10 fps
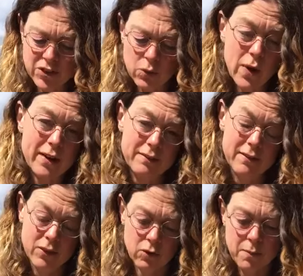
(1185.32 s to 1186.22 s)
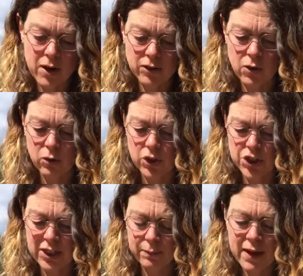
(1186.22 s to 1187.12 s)
to one, remarked the old
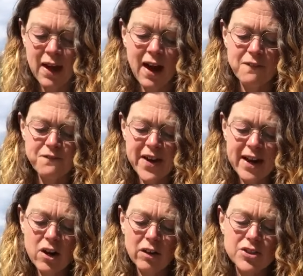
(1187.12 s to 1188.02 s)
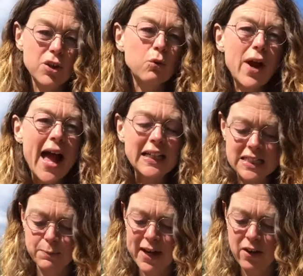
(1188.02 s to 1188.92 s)
sheep. A fair is a
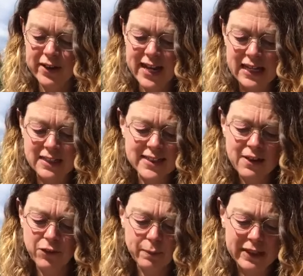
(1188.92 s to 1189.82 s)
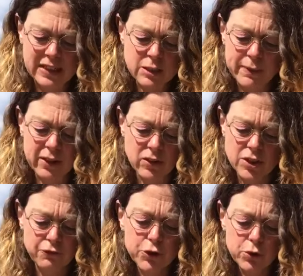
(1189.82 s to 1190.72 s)
rat's paradise. Everybody
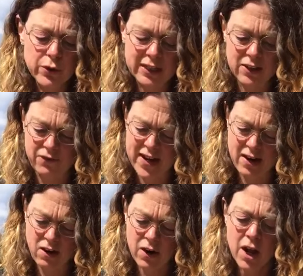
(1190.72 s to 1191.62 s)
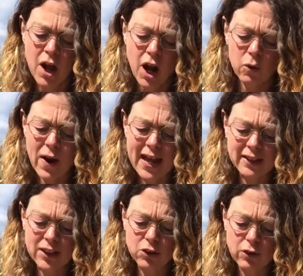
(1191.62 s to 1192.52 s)
spills food at the fair. A rat
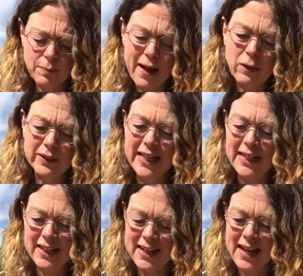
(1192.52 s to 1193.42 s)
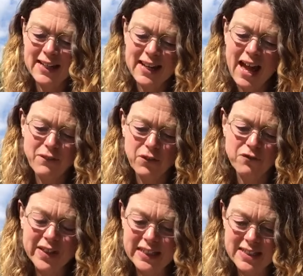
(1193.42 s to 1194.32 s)
can creep out late at night and have a
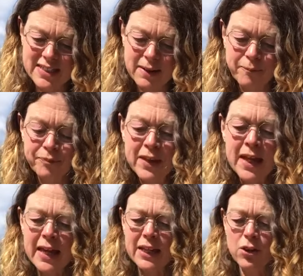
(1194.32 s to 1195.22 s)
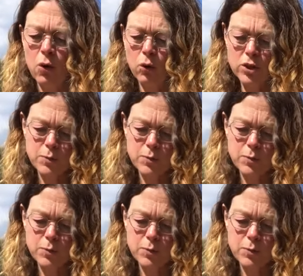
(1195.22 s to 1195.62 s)
feast. In the horse